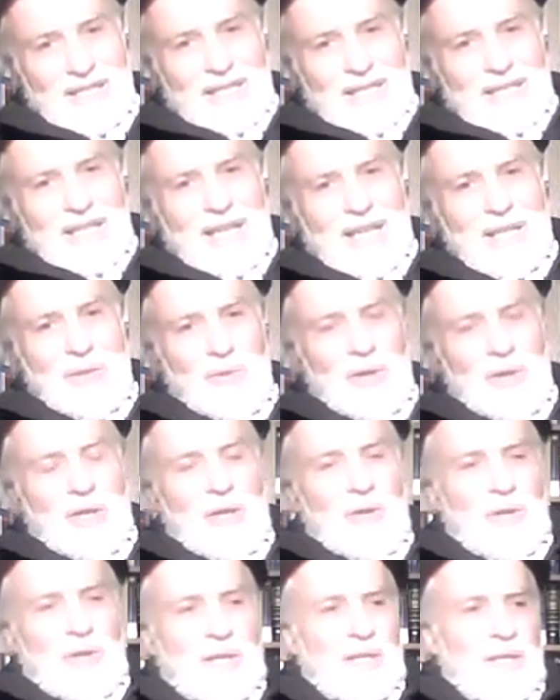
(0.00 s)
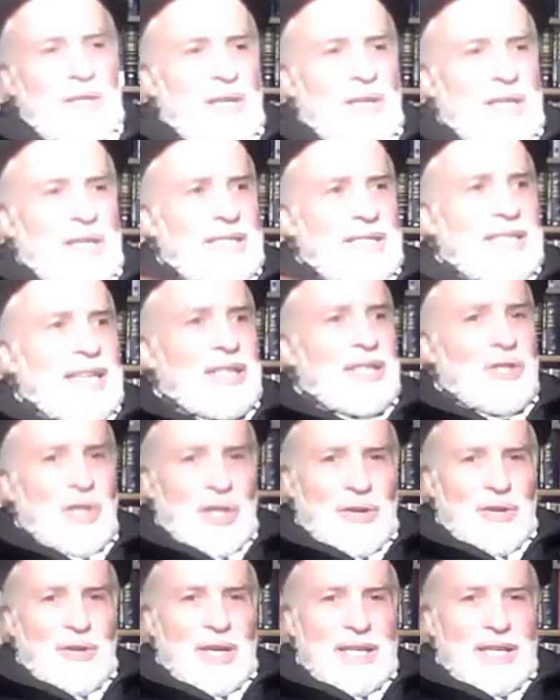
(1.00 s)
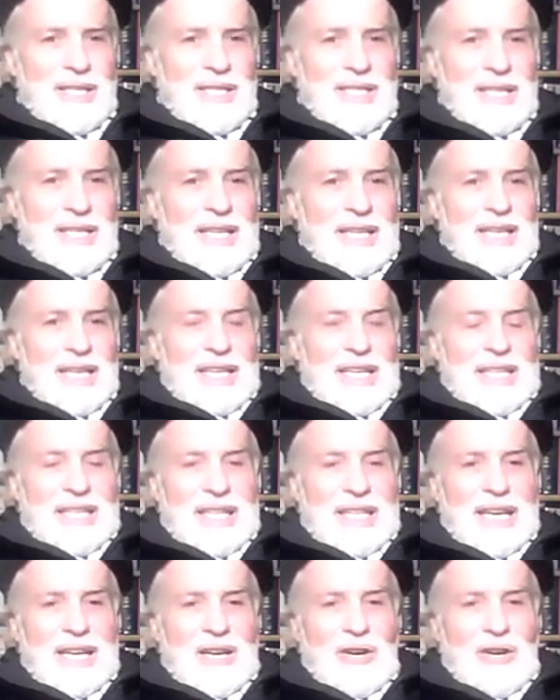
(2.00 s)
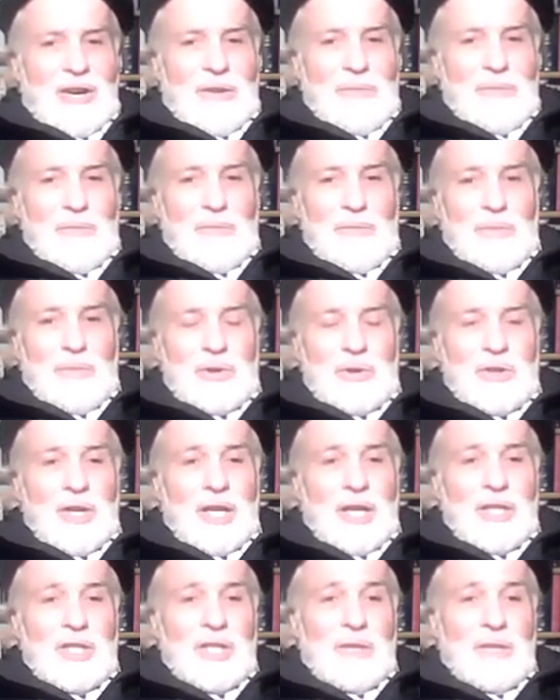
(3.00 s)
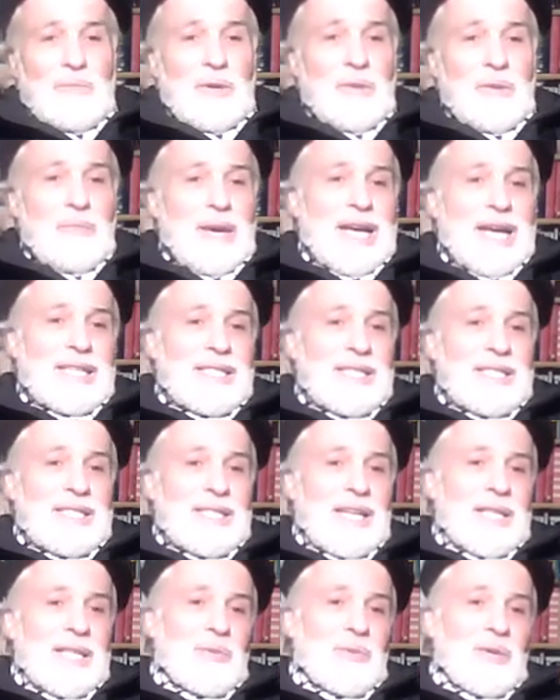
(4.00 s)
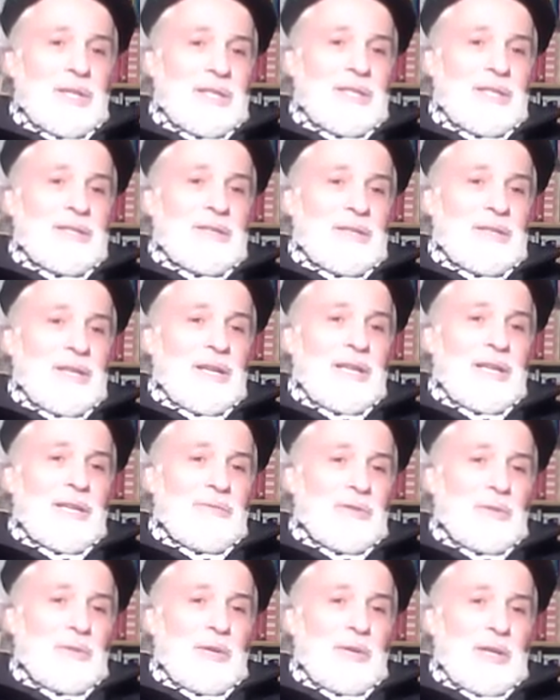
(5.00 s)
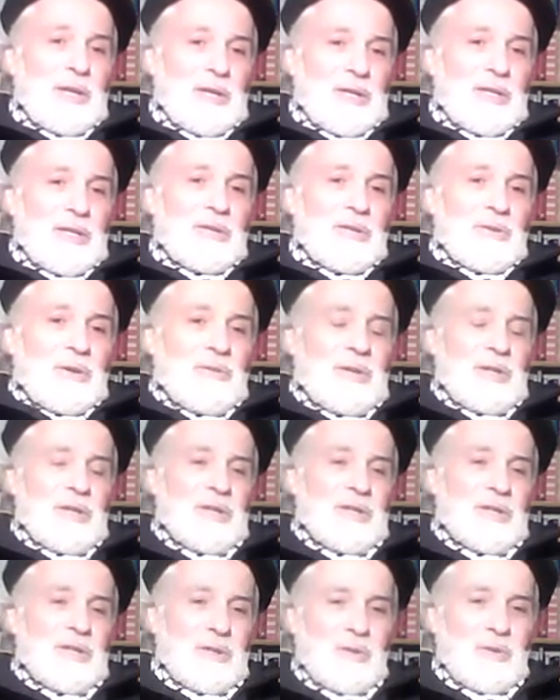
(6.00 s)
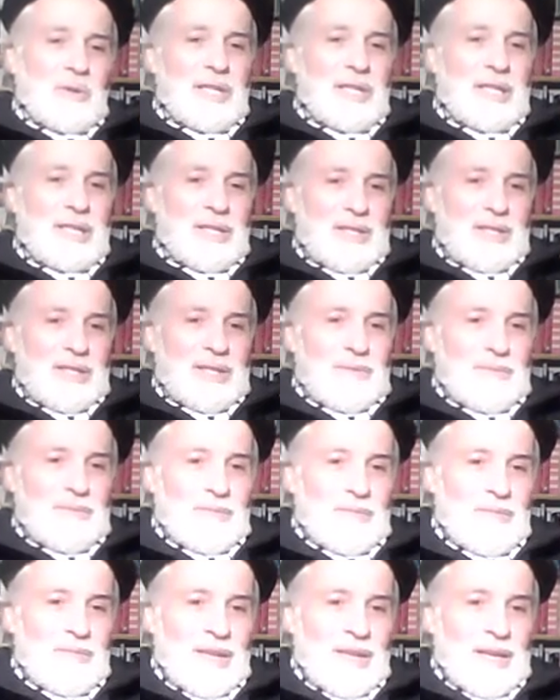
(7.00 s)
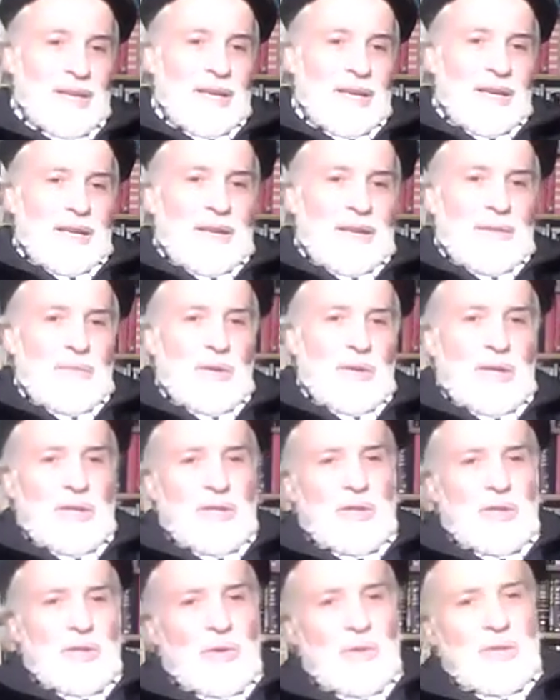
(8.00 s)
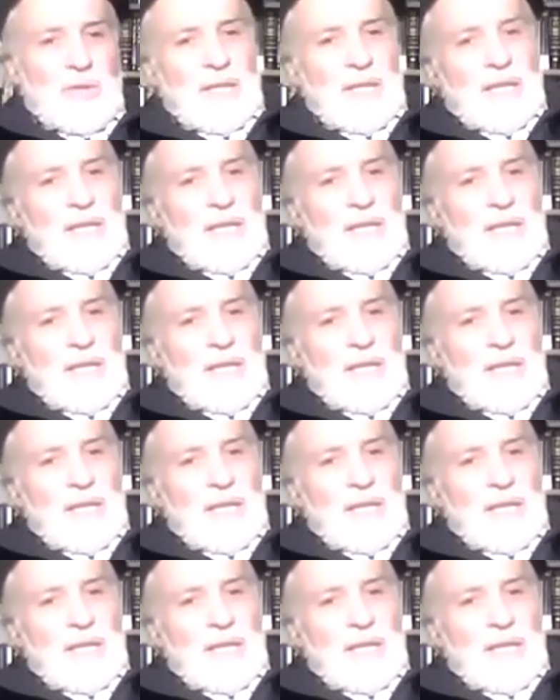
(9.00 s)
That's why you look at centurions, they are production by masses. That's why they live to be over 120 years. Because those